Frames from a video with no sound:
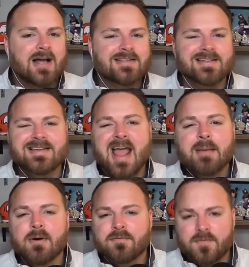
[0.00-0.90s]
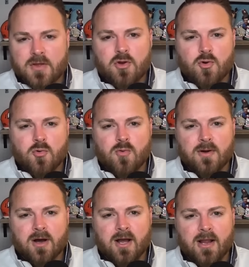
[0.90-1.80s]
to name a few
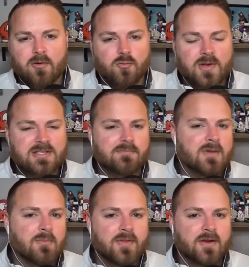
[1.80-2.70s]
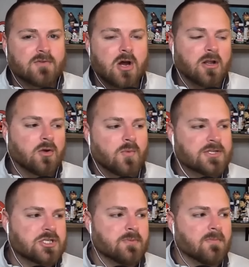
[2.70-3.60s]
here in recent memory that have gone on to
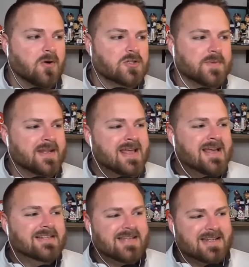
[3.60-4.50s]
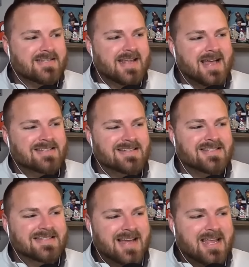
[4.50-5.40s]
win Super Bowls. But Tennessee has the
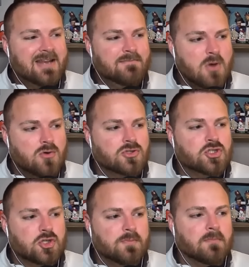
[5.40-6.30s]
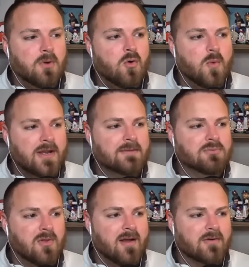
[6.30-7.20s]
second most Super Bowl winning
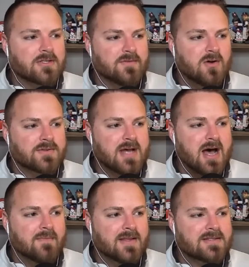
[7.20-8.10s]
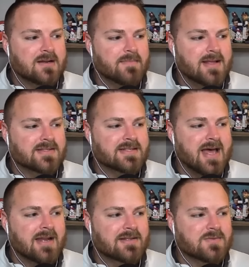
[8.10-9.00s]
players of all time. That's not a bad
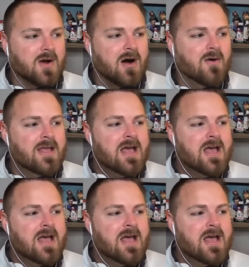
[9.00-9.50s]
stat as well.